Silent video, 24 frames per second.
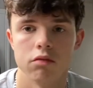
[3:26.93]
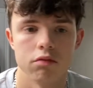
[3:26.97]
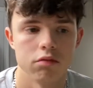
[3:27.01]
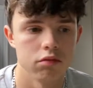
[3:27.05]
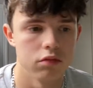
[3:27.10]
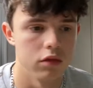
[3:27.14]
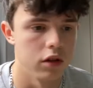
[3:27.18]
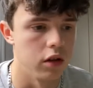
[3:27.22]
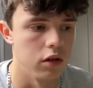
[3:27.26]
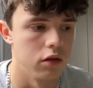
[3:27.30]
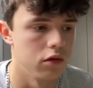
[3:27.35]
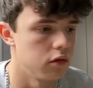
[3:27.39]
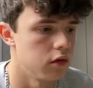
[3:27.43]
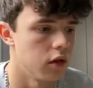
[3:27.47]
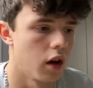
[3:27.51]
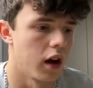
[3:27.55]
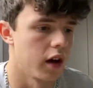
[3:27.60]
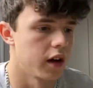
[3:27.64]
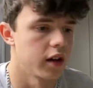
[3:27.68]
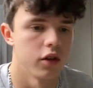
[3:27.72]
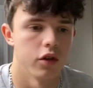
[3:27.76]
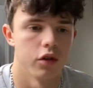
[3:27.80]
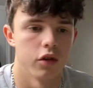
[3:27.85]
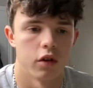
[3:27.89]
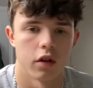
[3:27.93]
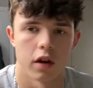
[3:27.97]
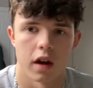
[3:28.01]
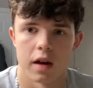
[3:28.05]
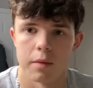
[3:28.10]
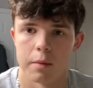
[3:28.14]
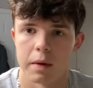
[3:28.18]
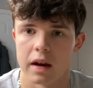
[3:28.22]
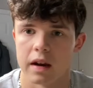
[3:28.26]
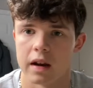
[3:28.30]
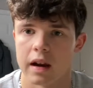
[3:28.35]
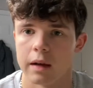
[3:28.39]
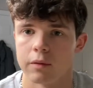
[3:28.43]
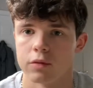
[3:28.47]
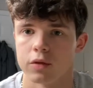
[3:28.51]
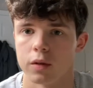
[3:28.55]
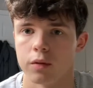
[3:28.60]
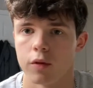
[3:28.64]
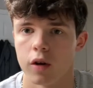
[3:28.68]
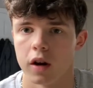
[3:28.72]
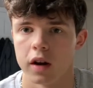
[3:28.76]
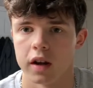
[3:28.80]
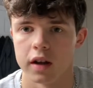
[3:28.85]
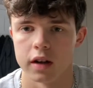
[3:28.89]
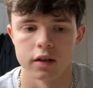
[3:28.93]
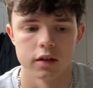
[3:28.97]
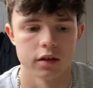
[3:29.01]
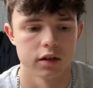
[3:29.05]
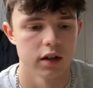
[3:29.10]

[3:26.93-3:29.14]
I could not get a better laptop right now.